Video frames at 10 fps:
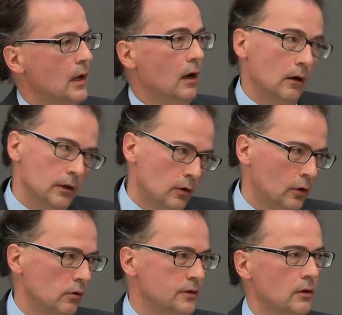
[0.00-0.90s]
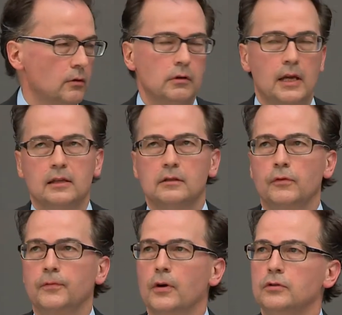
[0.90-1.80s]
you could also, yes,
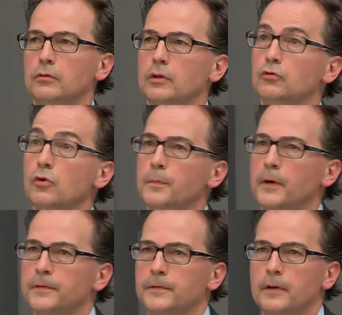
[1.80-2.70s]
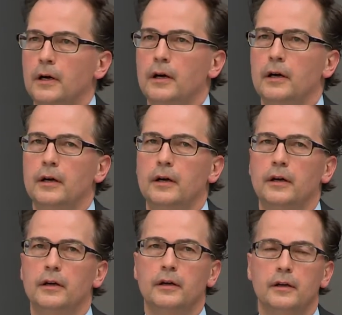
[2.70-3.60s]
refer to the group of
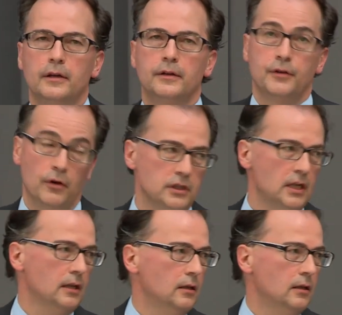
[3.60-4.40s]
30,